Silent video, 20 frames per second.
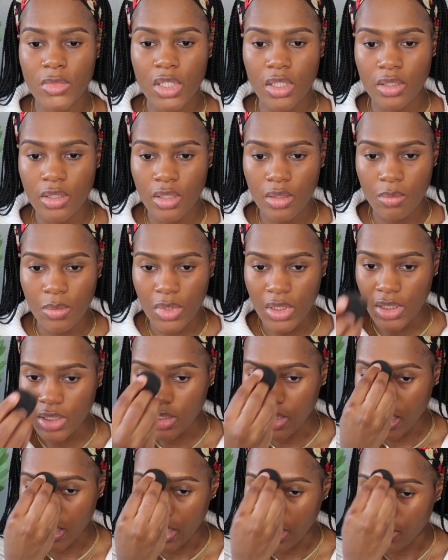And then
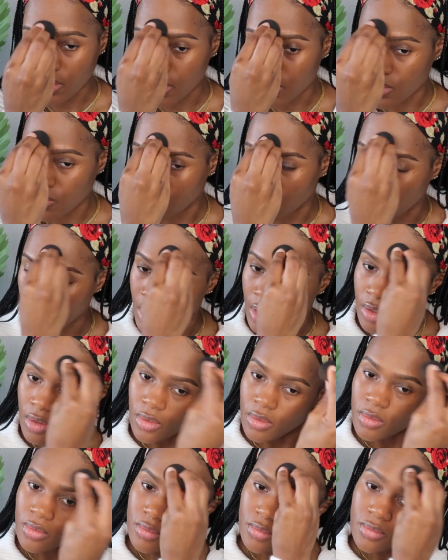blend that out as
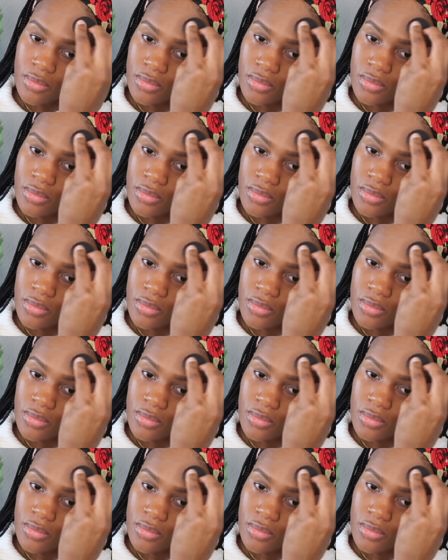well.